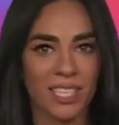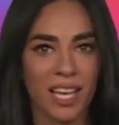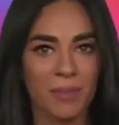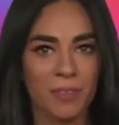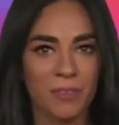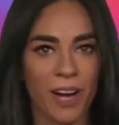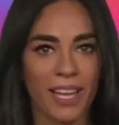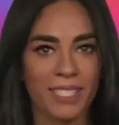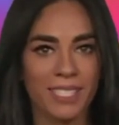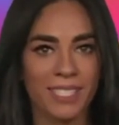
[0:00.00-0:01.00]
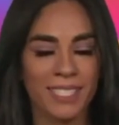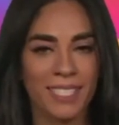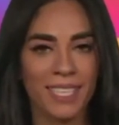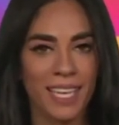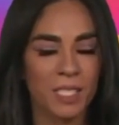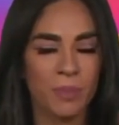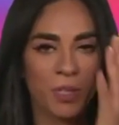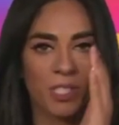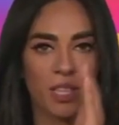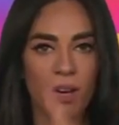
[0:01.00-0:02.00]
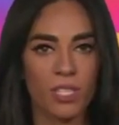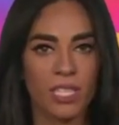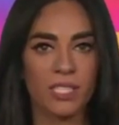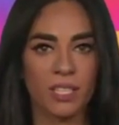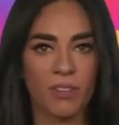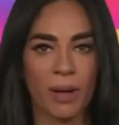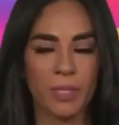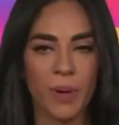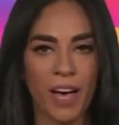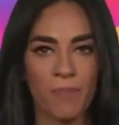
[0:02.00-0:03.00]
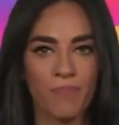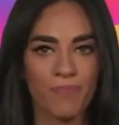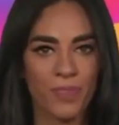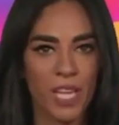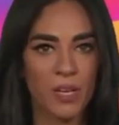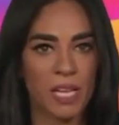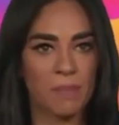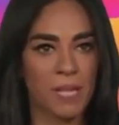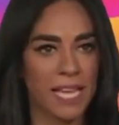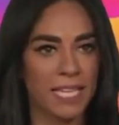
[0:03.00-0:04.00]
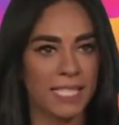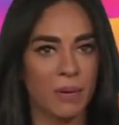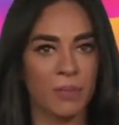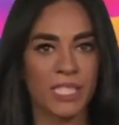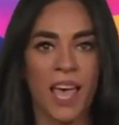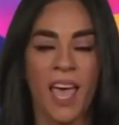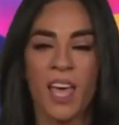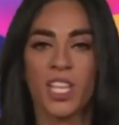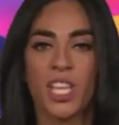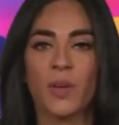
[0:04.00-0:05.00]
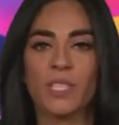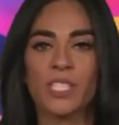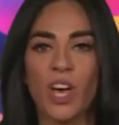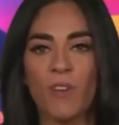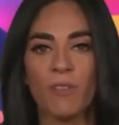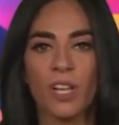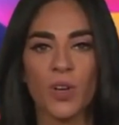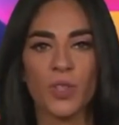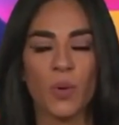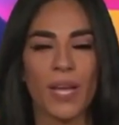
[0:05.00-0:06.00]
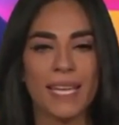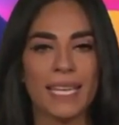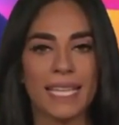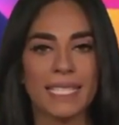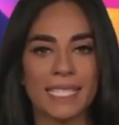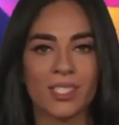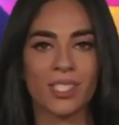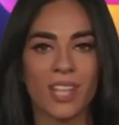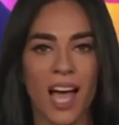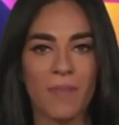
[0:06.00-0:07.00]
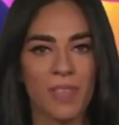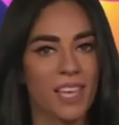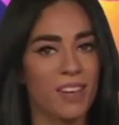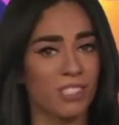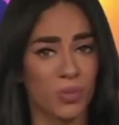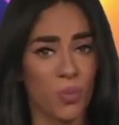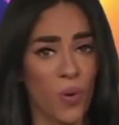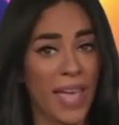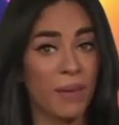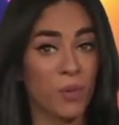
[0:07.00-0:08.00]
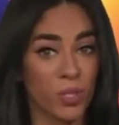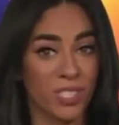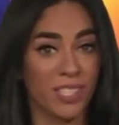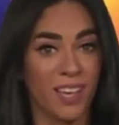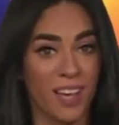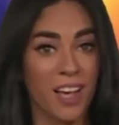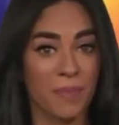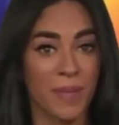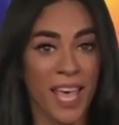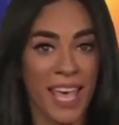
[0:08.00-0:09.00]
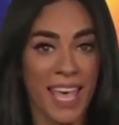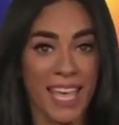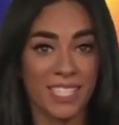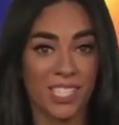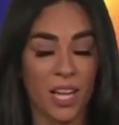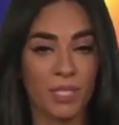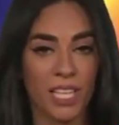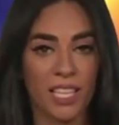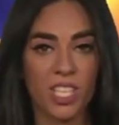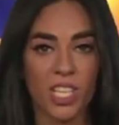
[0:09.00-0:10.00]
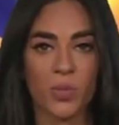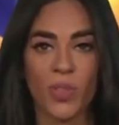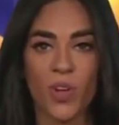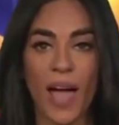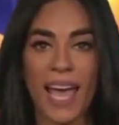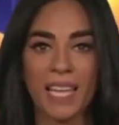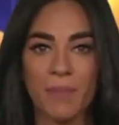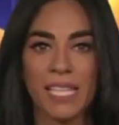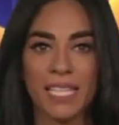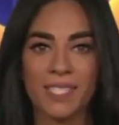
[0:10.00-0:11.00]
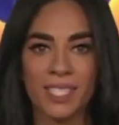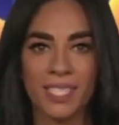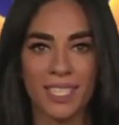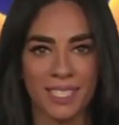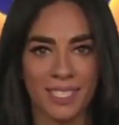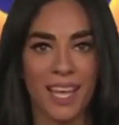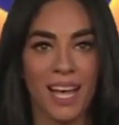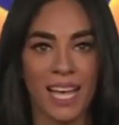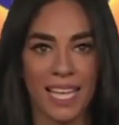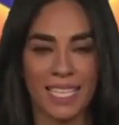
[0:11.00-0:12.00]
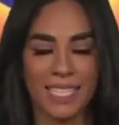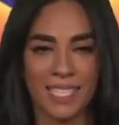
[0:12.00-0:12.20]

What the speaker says: I'm afraid. Yeah, he's posted that on Instagram as well. Okay, players, that was the cuteness overload that we needed tonight, but there is way more to come. It's time to get in touch with your animalistic side.